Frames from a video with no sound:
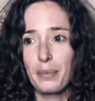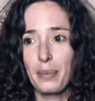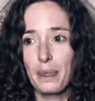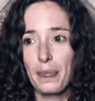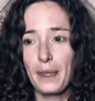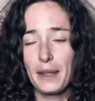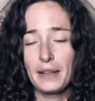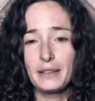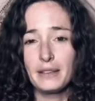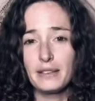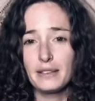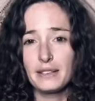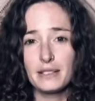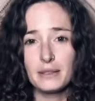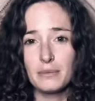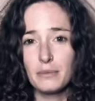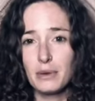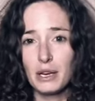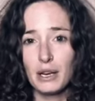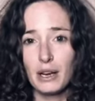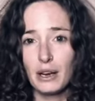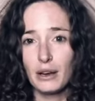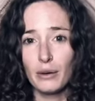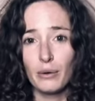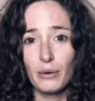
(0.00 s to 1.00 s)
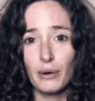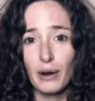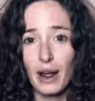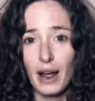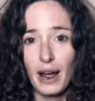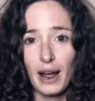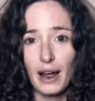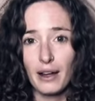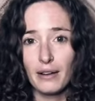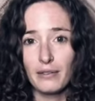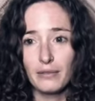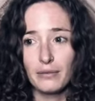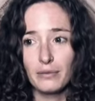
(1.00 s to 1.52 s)
that doesn't mean i don't
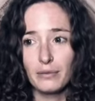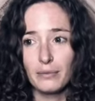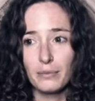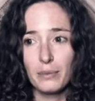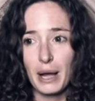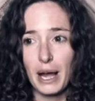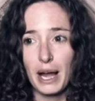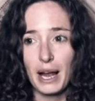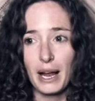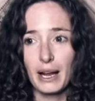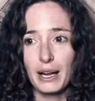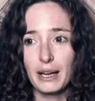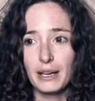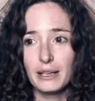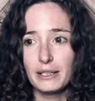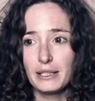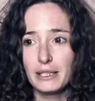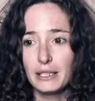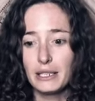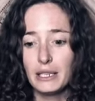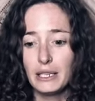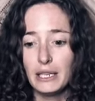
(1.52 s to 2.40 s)
have bad